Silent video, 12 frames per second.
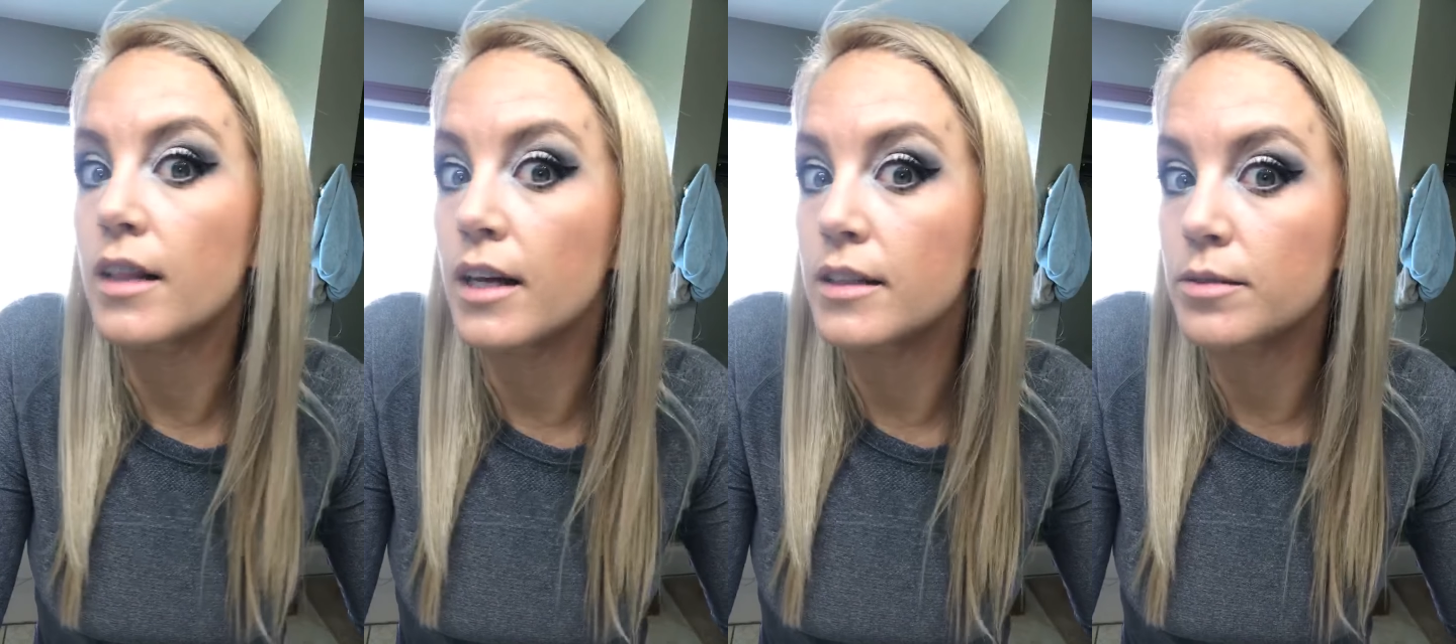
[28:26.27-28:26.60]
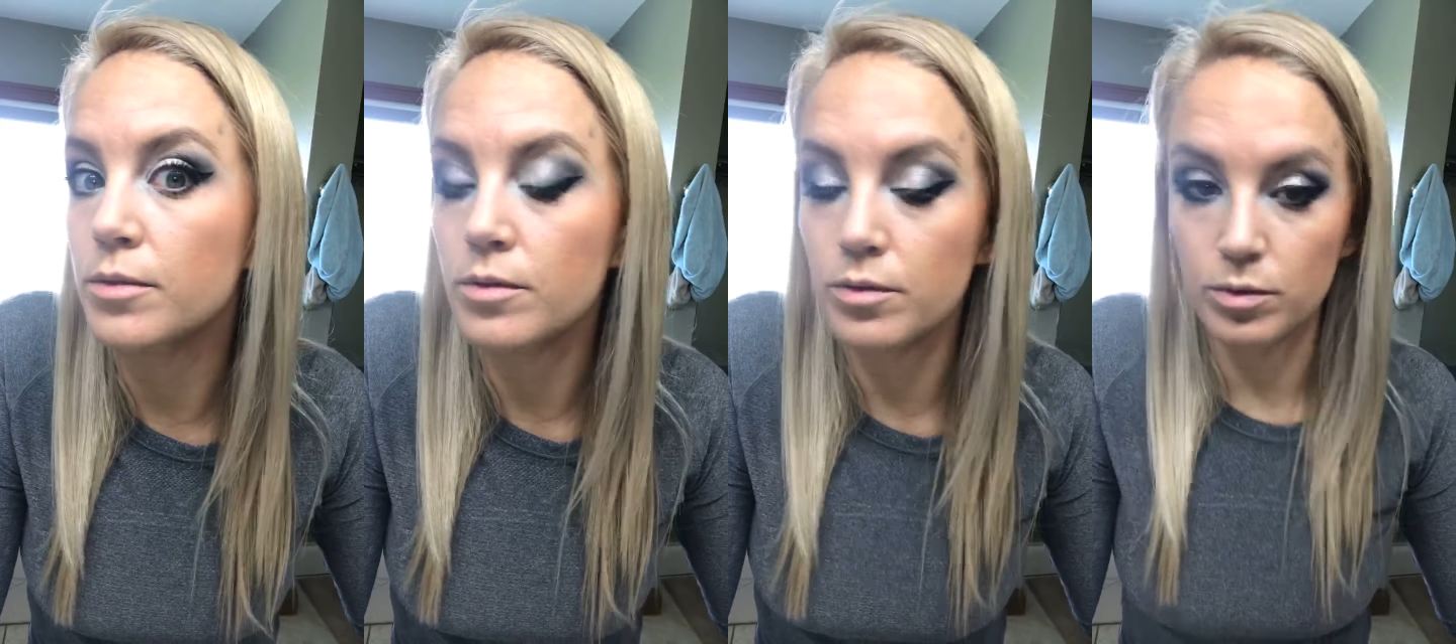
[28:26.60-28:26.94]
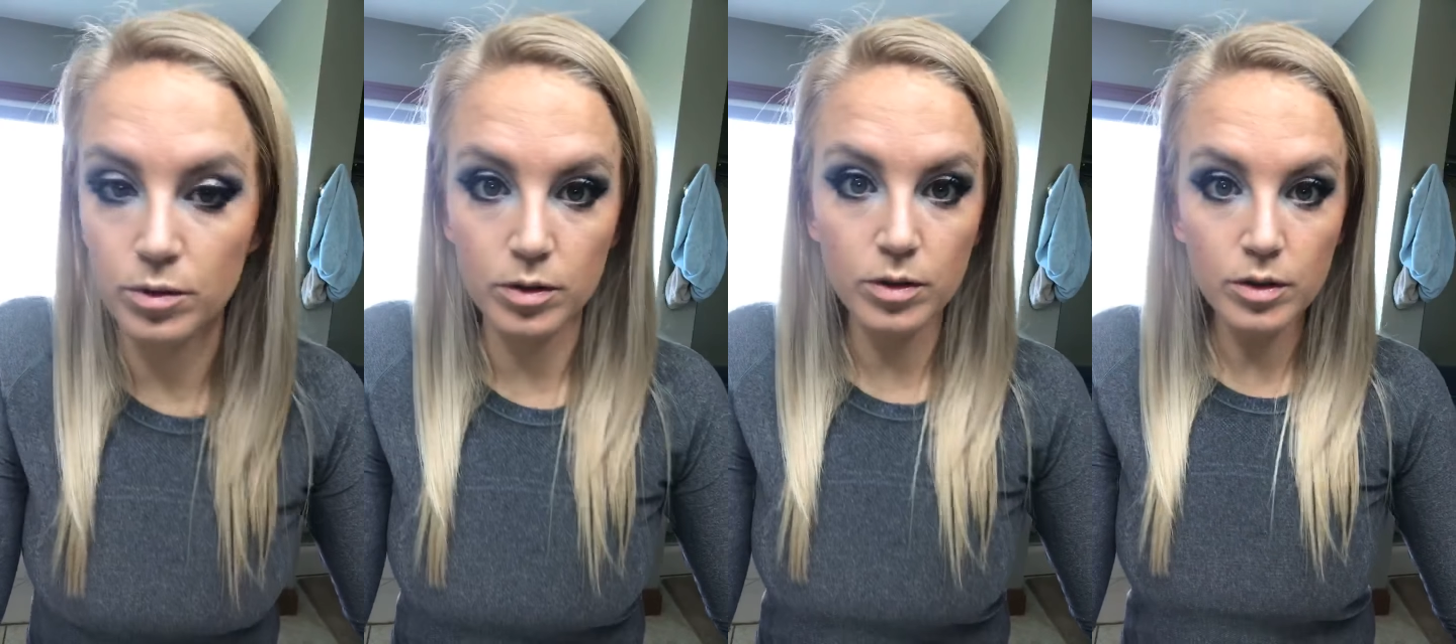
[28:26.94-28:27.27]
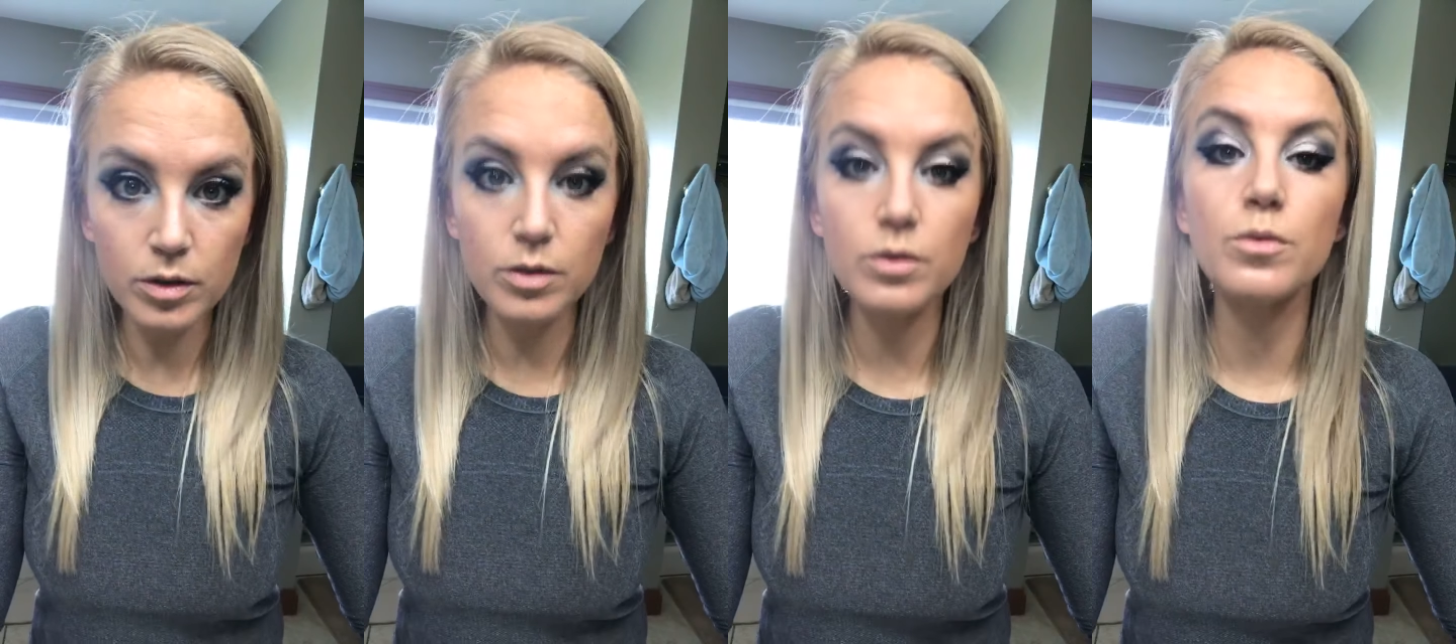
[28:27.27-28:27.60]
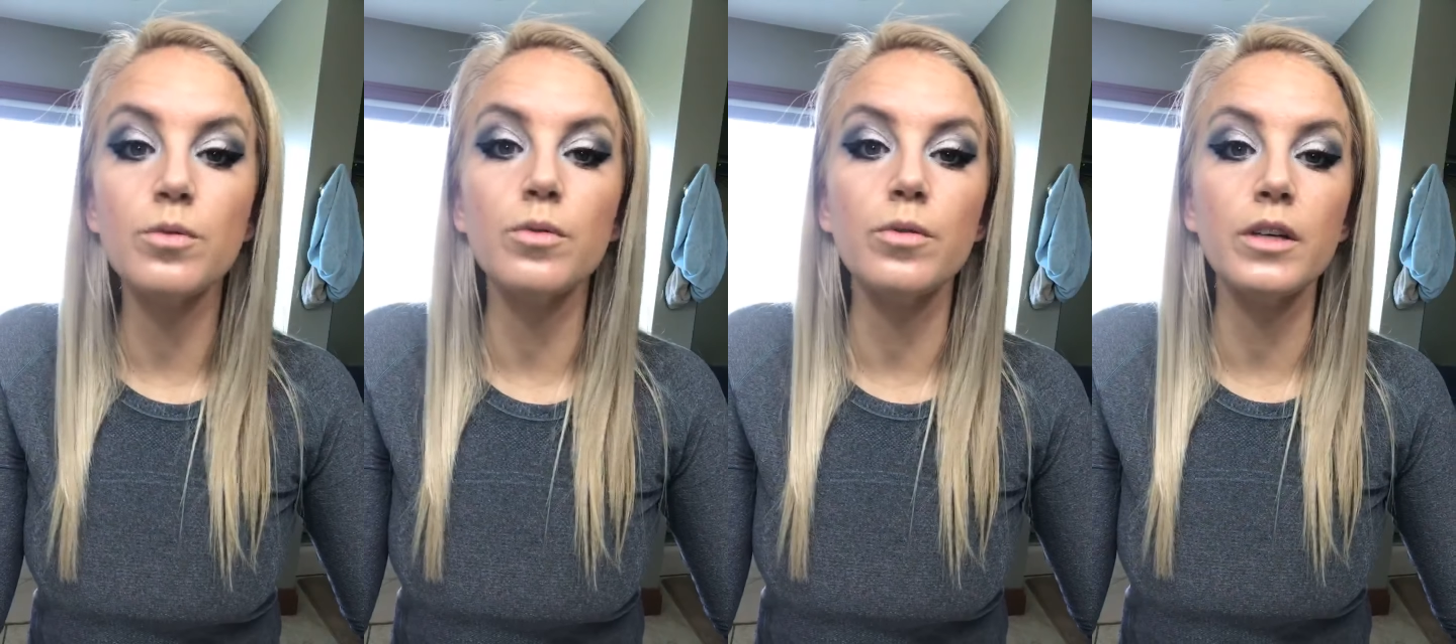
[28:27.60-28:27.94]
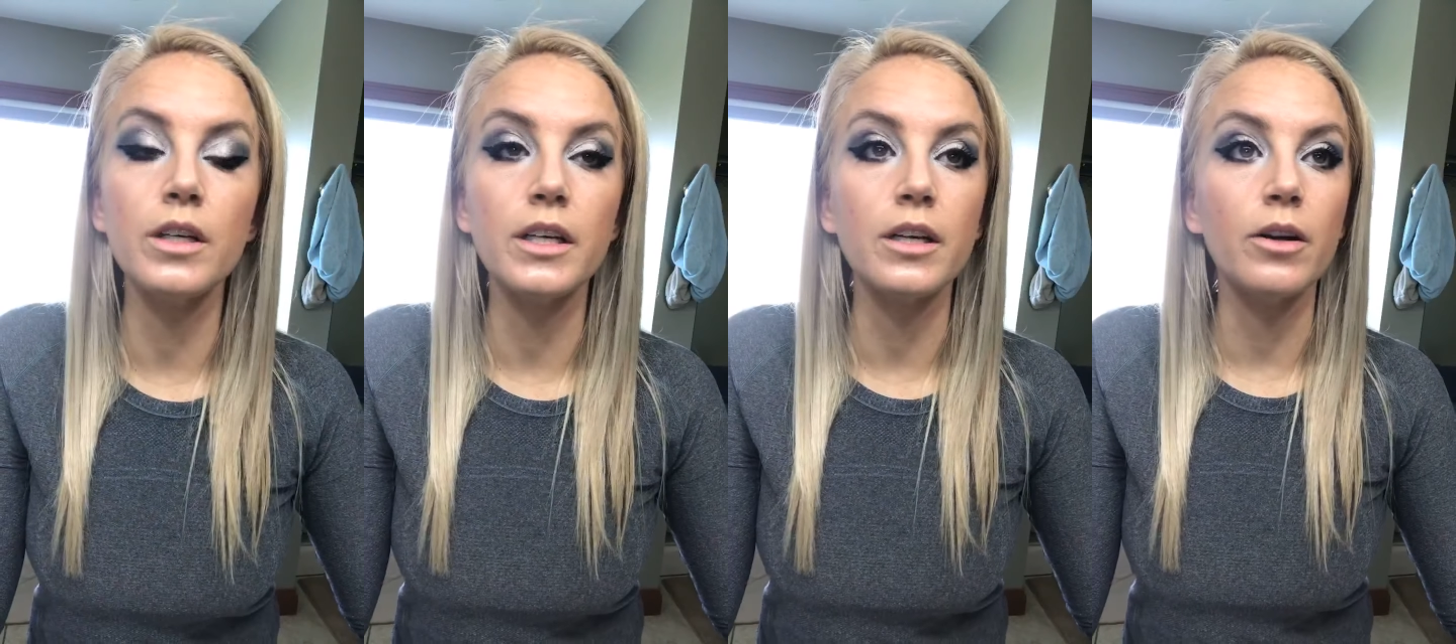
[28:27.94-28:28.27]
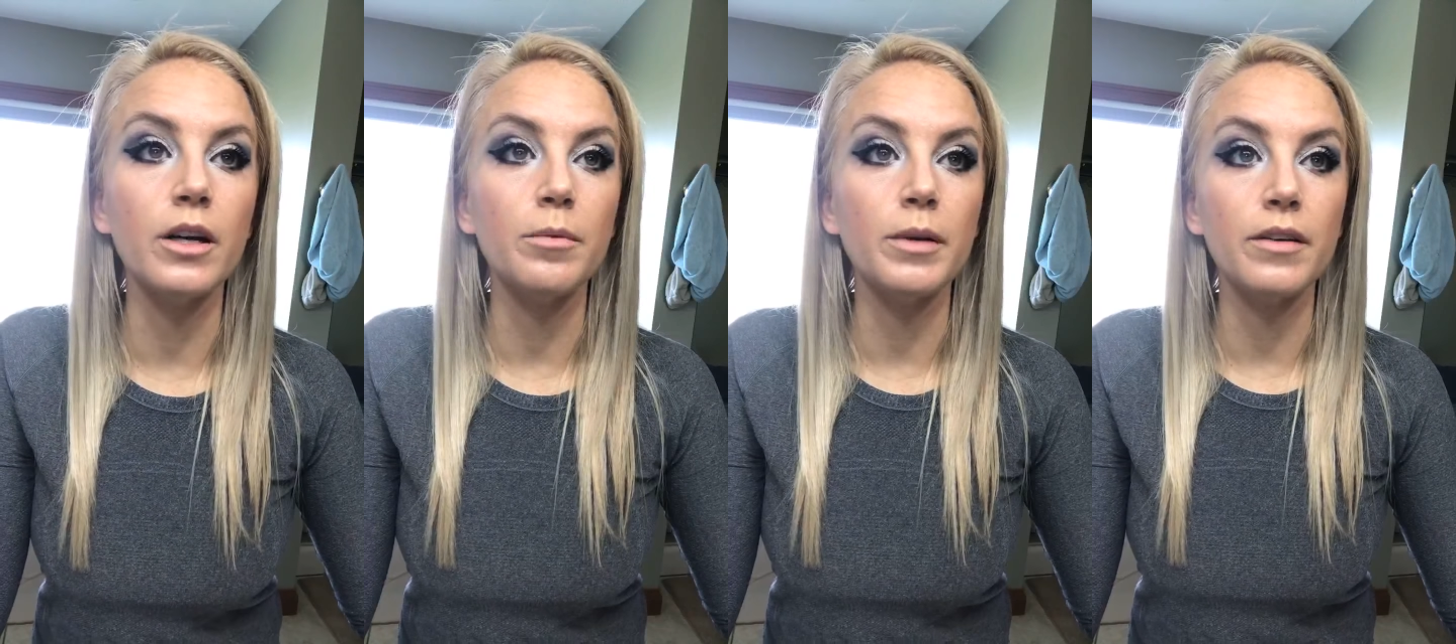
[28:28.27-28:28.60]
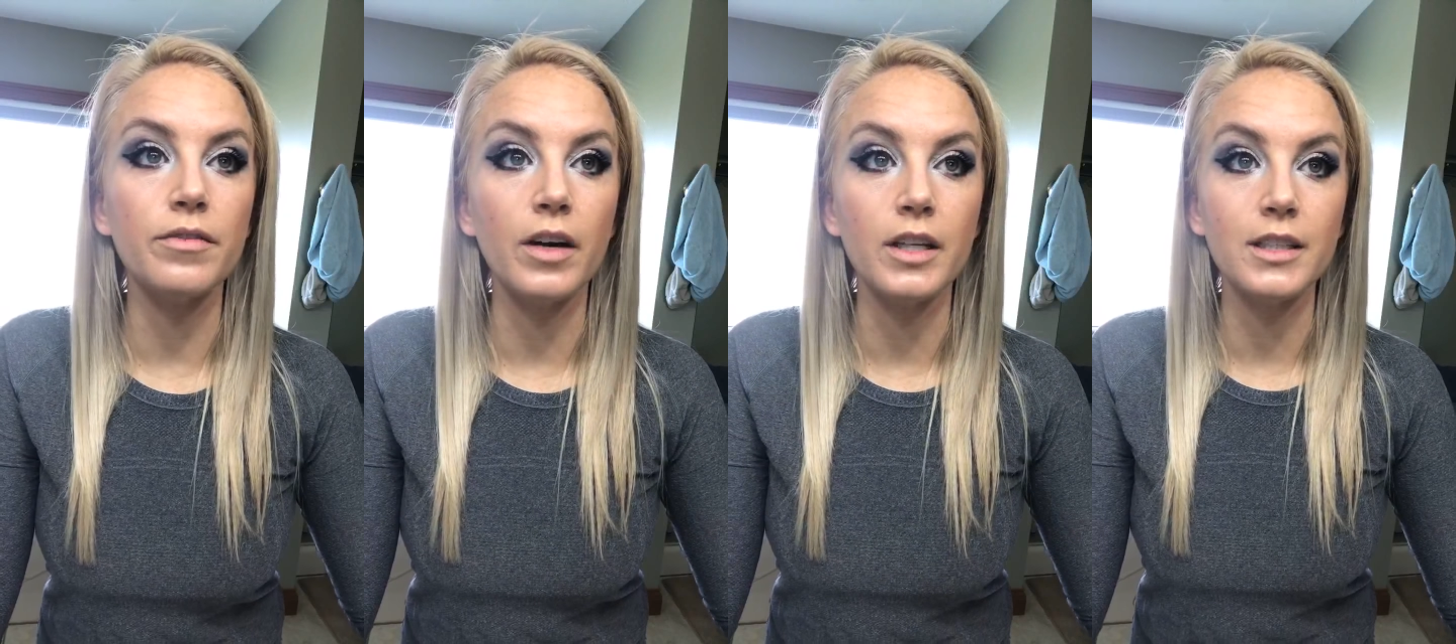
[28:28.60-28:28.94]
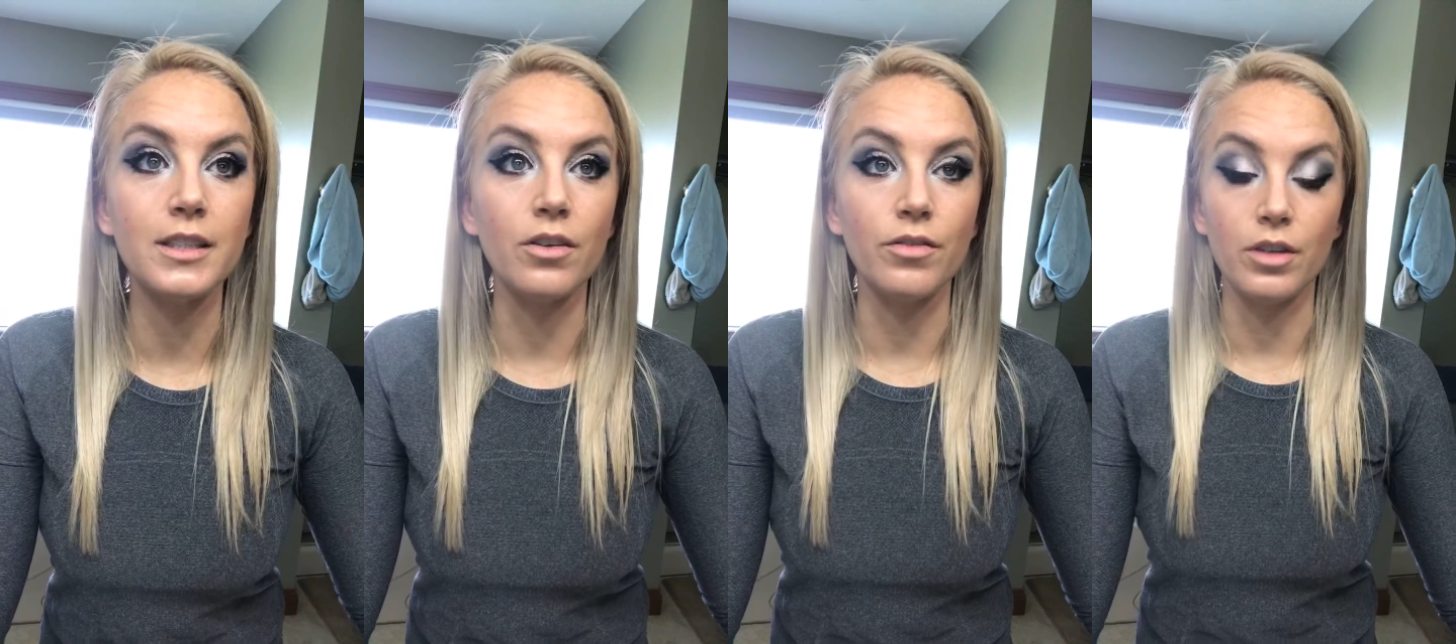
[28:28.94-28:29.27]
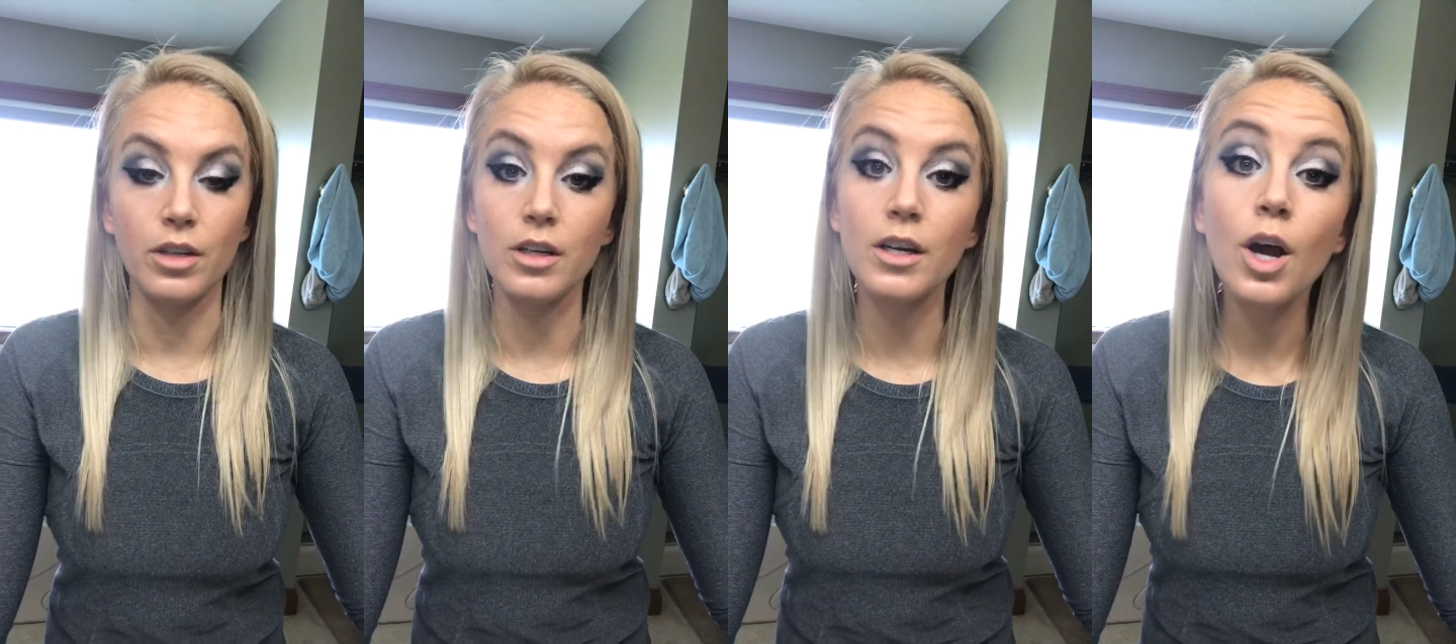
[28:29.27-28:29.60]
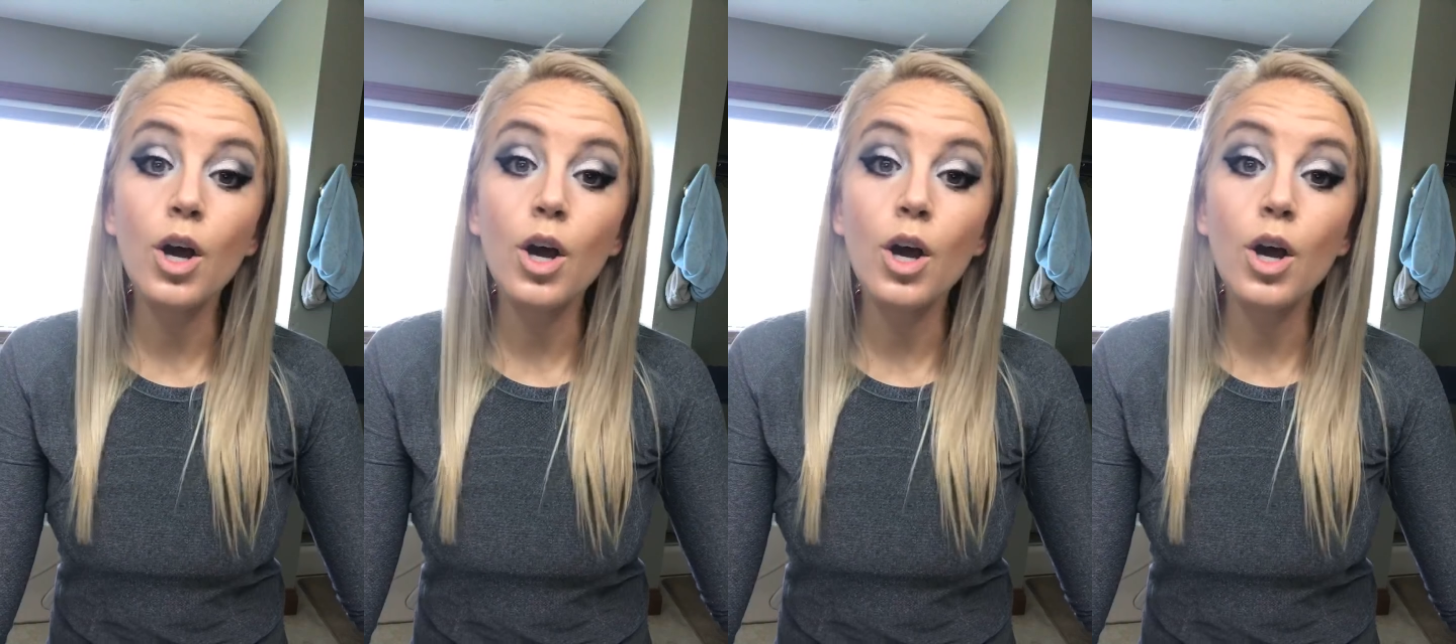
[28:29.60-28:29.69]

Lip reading: That's really going to be a fun silver look.